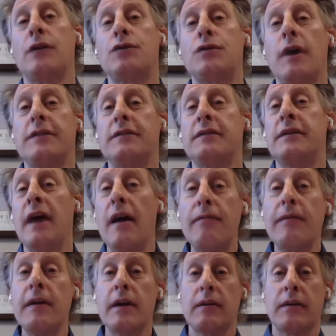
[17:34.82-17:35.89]
A trust
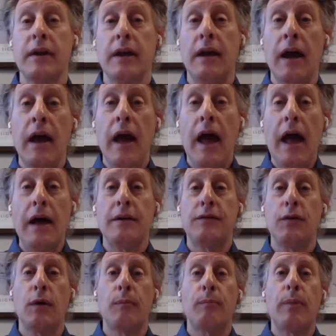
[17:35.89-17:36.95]
definitely
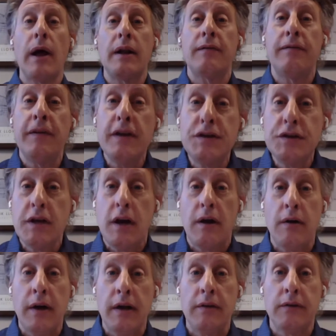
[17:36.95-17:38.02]
has your
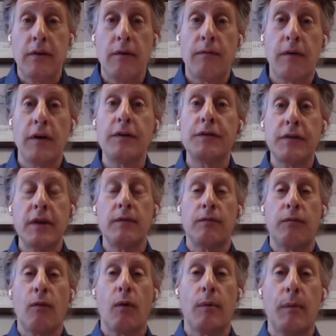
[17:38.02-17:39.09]
beneficiaries first
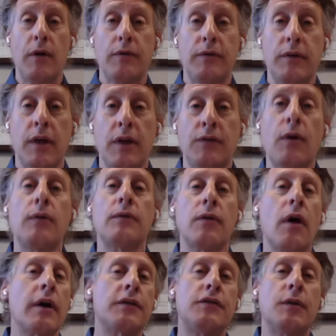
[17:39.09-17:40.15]
and foremost. So
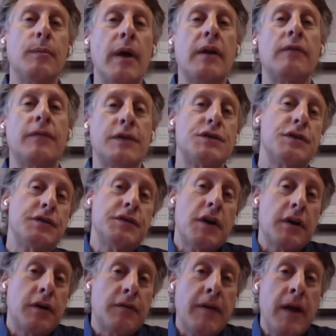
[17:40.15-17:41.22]
as long as your
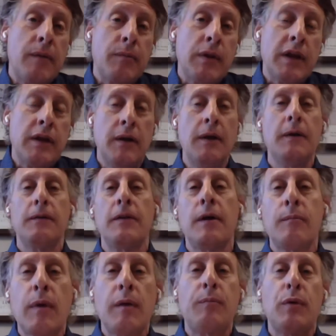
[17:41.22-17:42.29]
beneficiaries are your family,
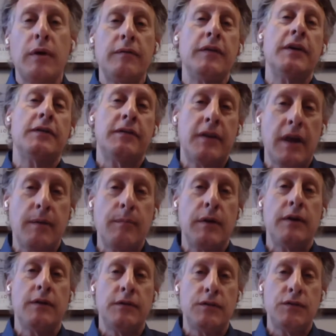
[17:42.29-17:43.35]
then my previous
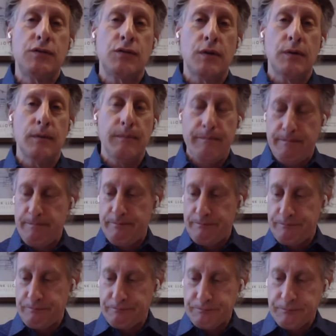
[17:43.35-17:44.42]
statement is true.
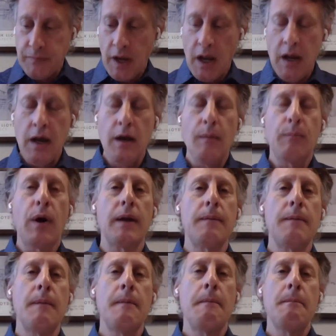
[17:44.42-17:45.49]

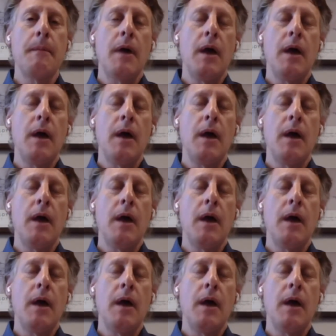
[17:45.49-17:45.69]
But